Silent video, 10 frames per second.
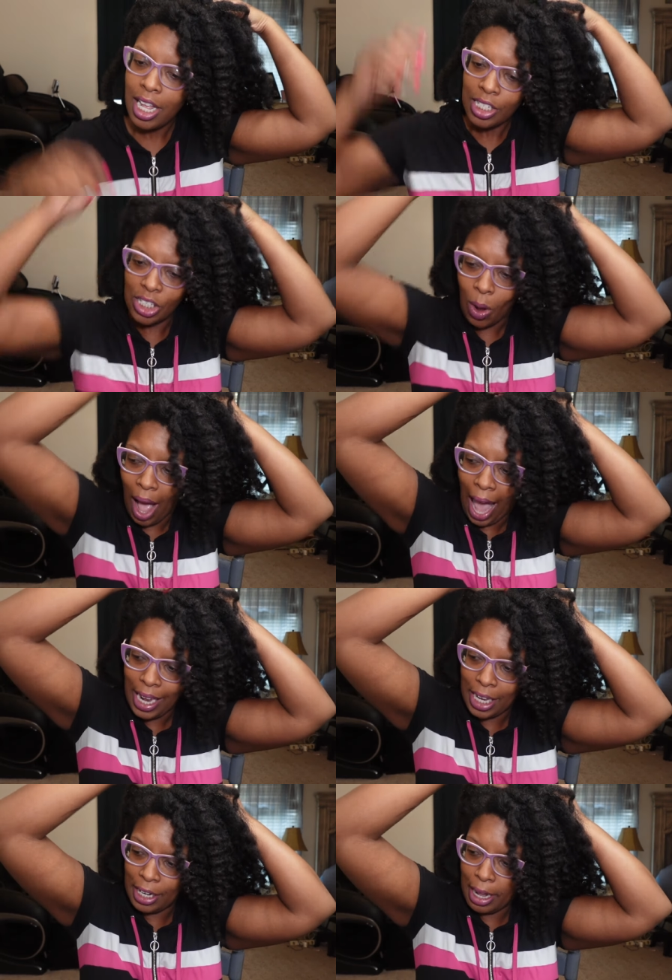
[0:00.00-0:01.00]
So I
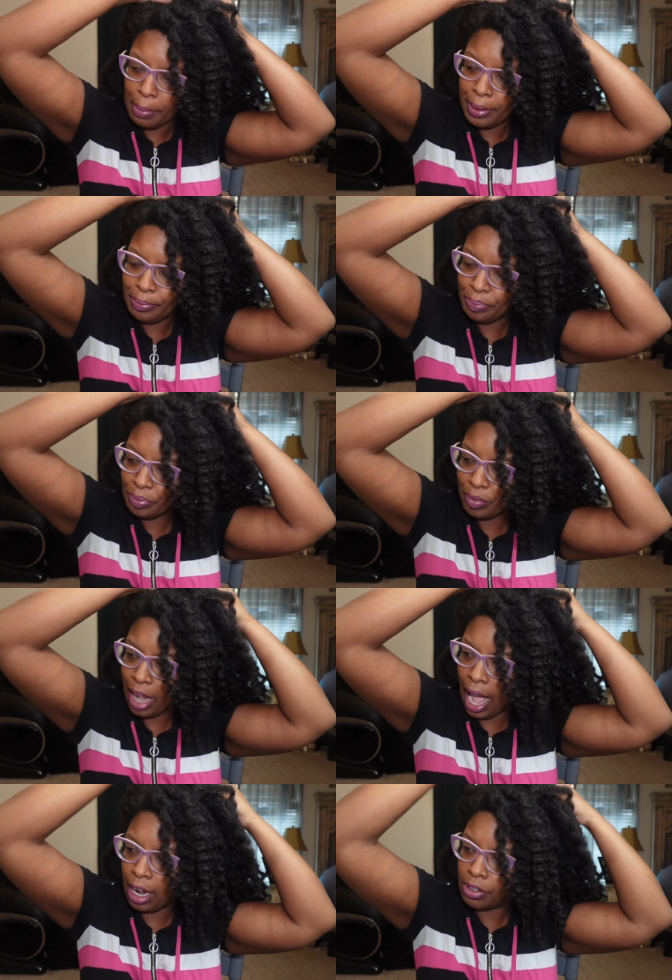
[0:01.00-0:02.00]
get up,
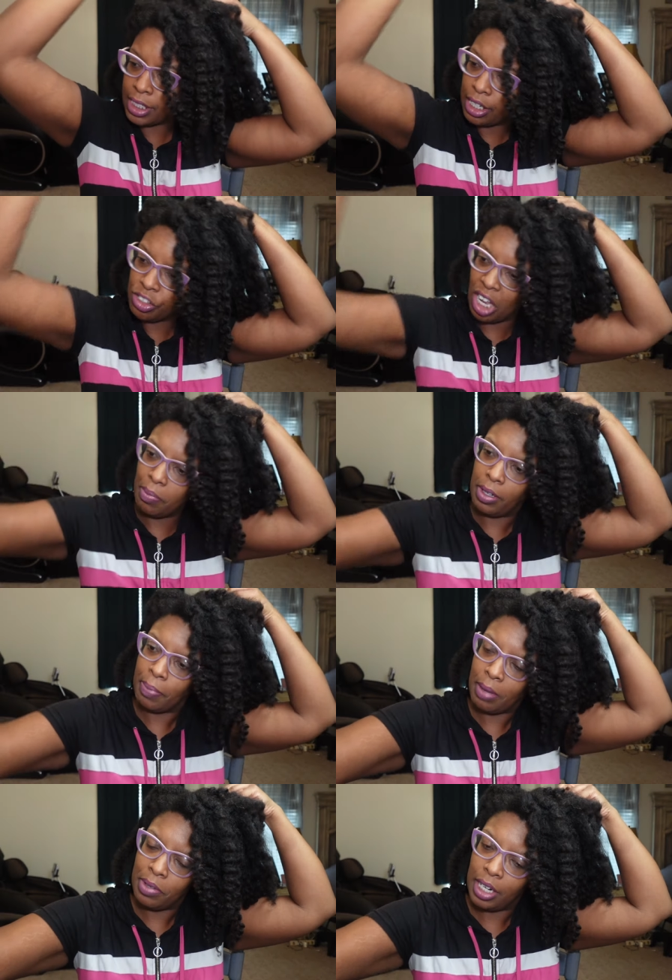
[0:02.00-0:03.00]
I go tell JB,
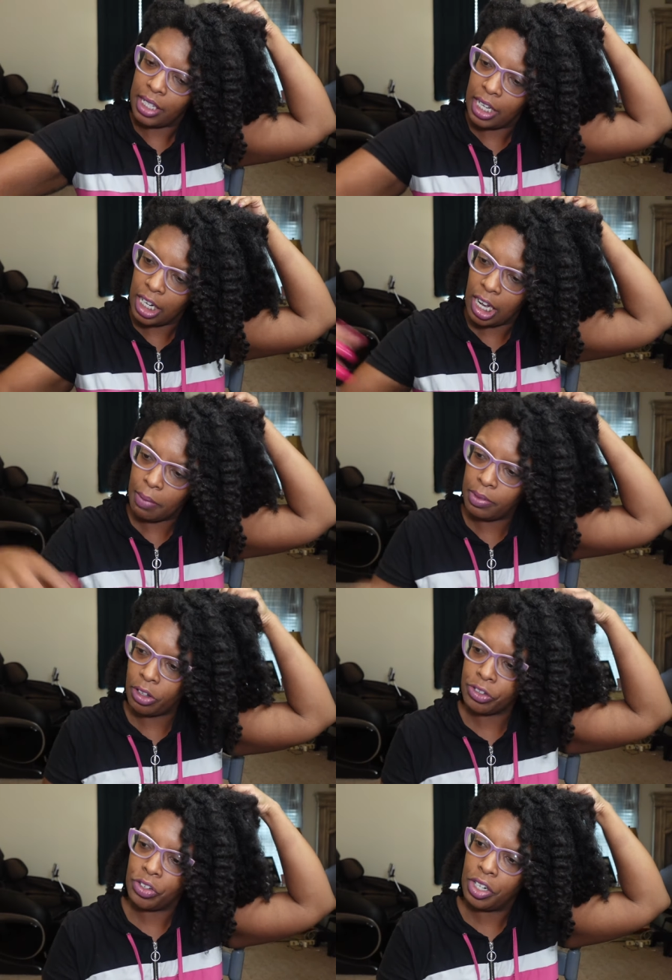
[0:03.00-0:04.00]
baby, you get up.
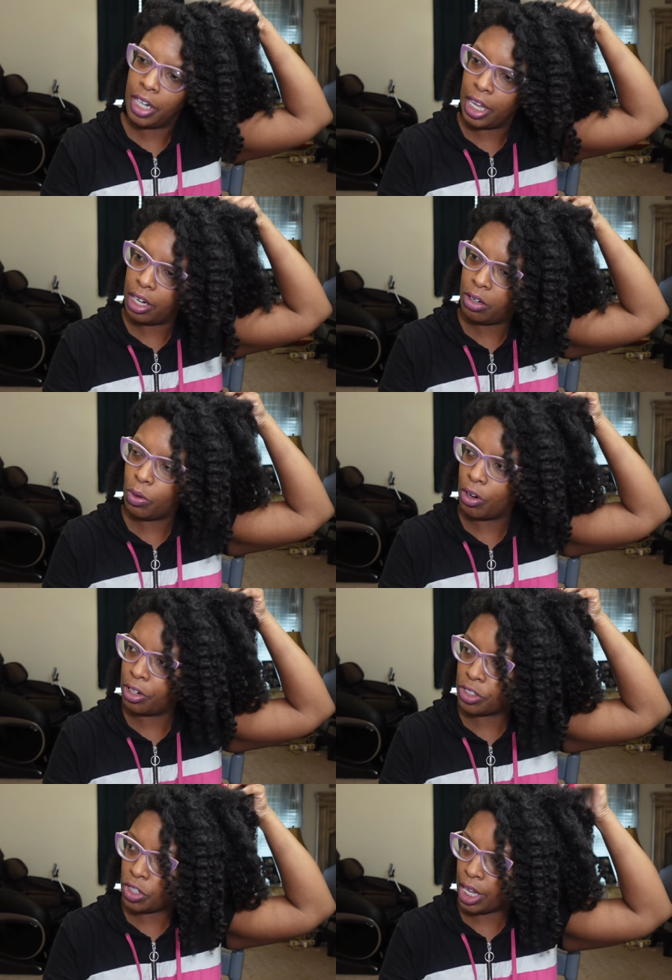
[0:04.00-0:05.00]
There's a tornado. We're on
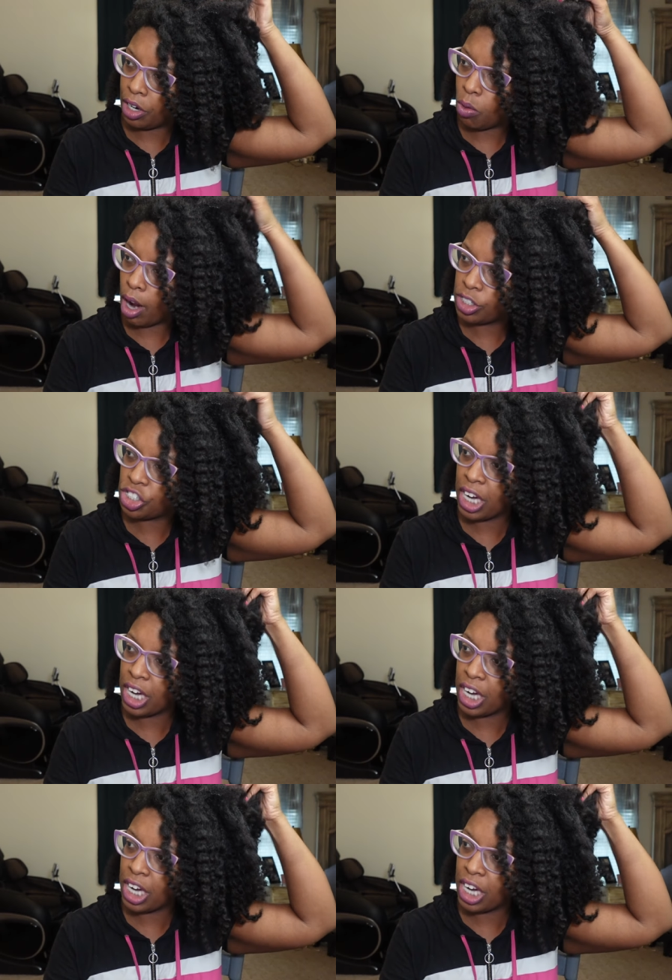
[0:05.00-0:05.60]
the tornado watch.